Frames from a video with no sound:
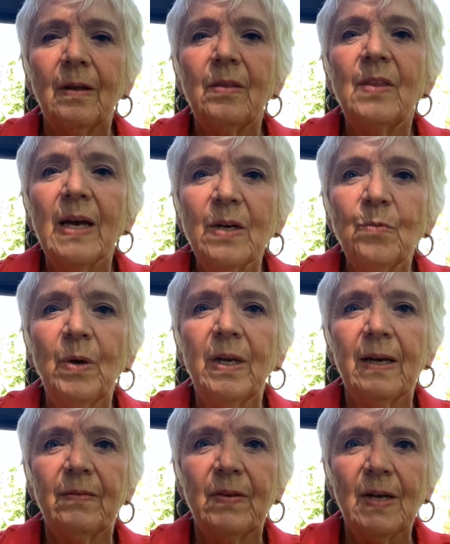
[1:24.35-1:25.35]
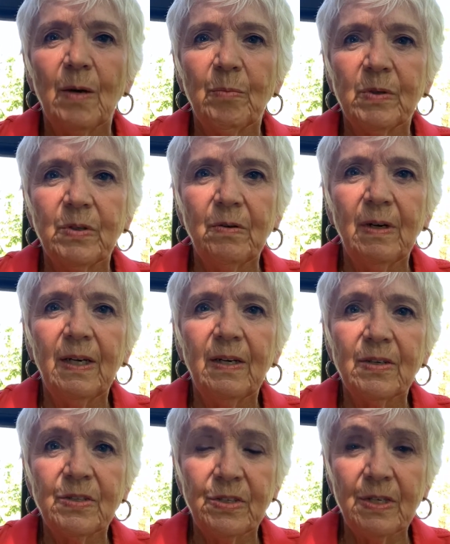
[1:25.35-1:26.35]
Then we'd have the opportunity
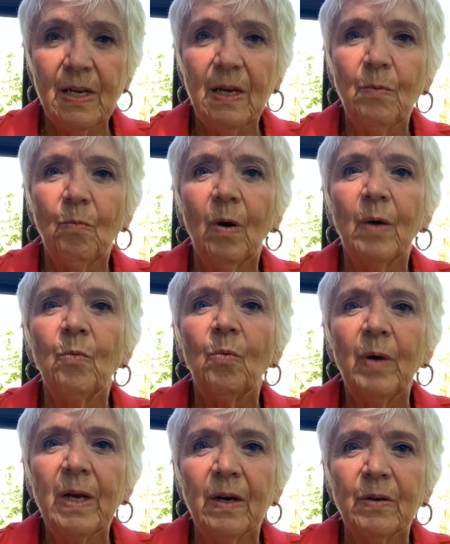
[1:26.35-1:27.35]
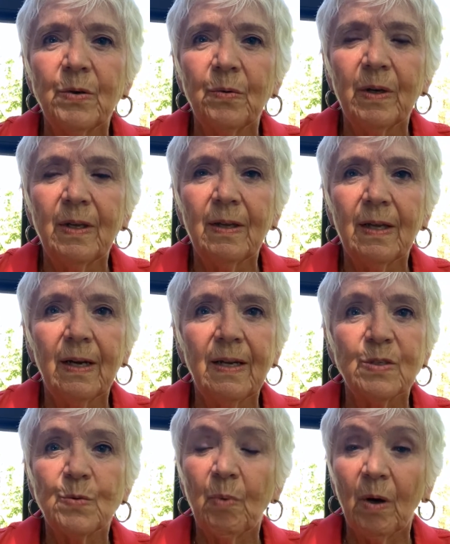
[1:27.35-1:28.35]
to see what we are doing that
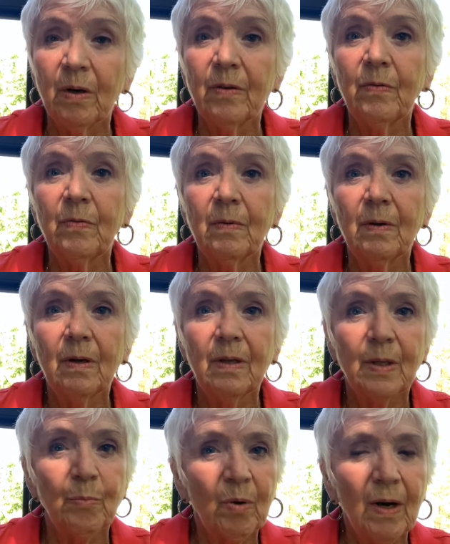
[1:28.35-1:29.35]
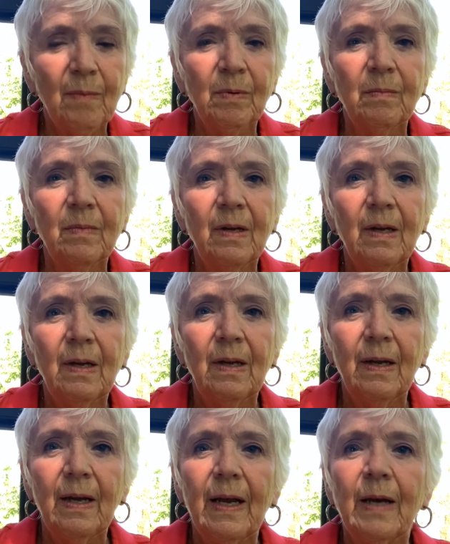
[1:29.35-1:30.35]
is part of the problem
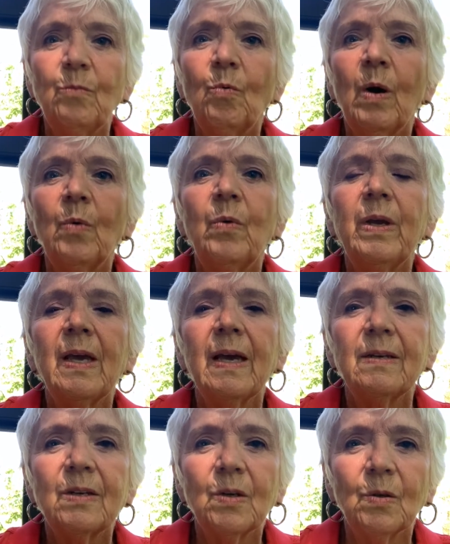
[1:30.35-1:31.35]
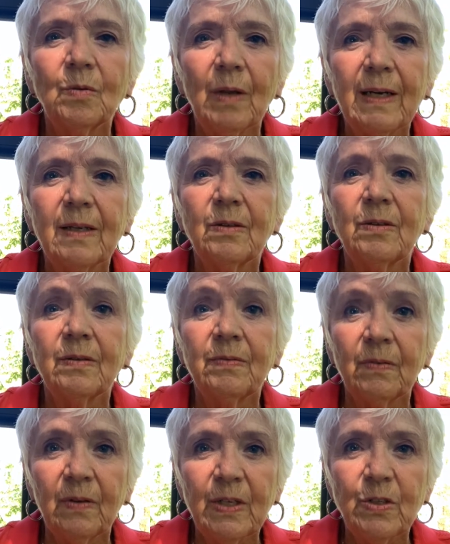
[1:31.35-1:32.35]
and what we can
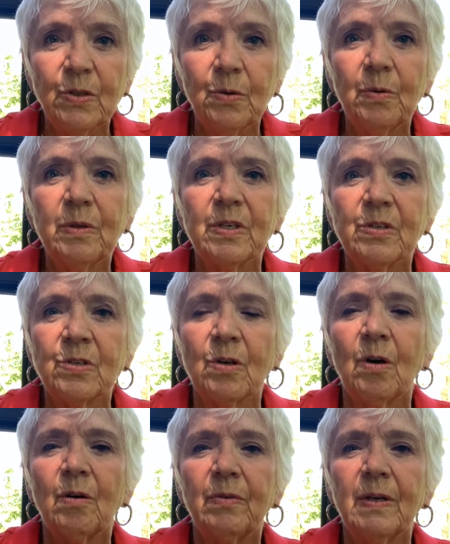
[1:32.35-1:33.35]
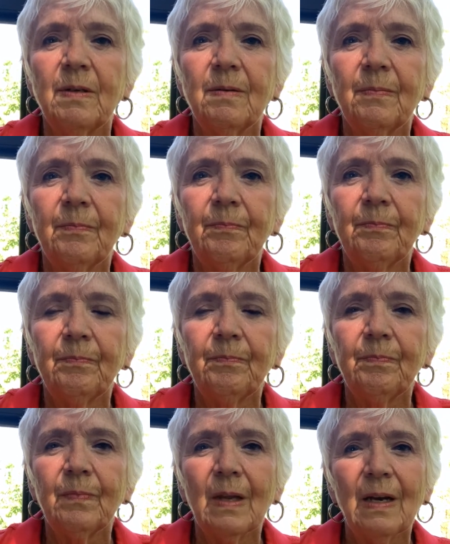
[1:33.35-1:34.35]
collectively do to solve it.
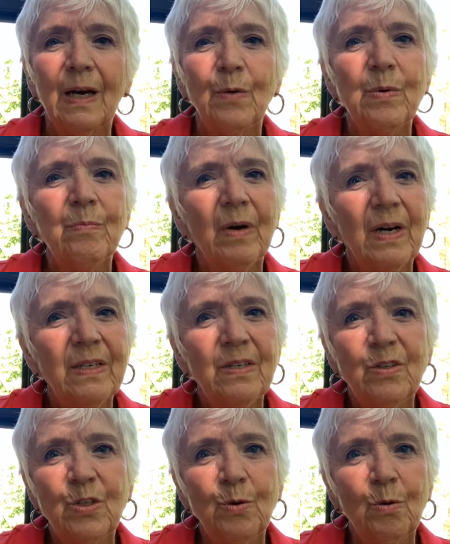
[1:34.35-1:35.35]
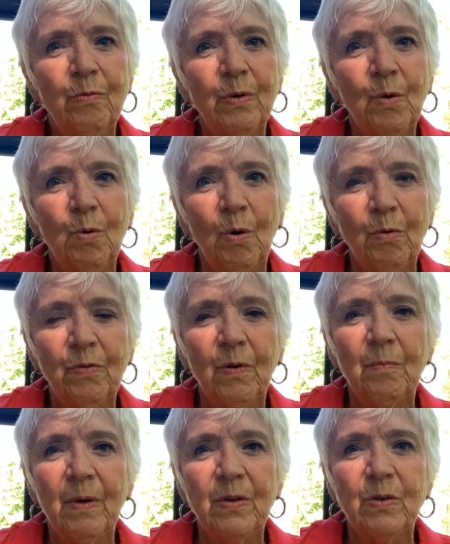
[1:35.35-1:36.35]
I'm reminded too of a quote
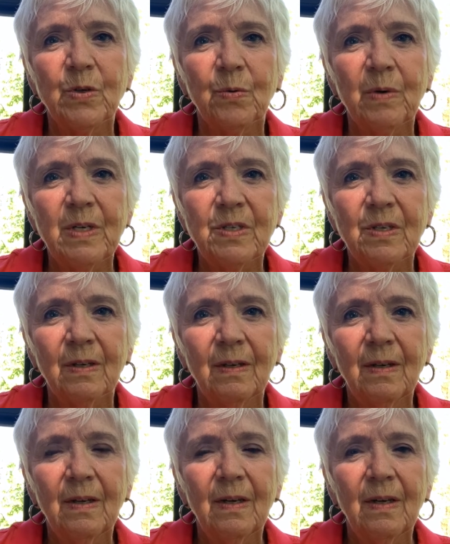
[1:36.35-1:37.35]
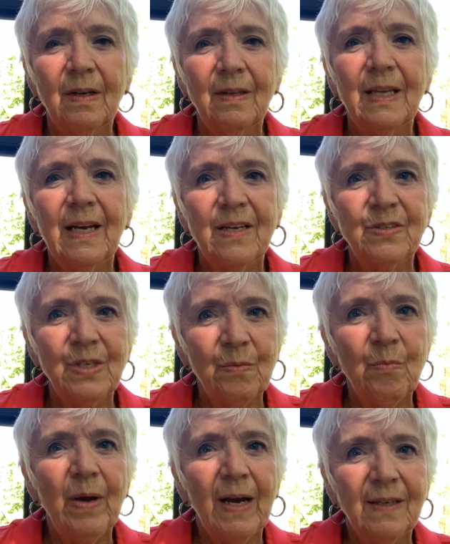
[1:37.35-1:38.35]
from Mother Teresa that has
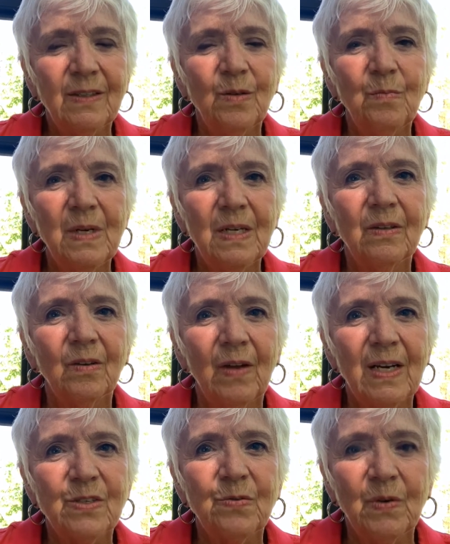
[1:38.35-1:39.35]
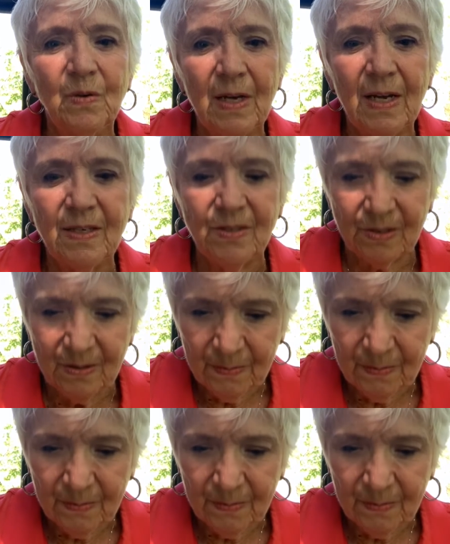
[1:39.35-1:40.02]
impacted me in the last few days.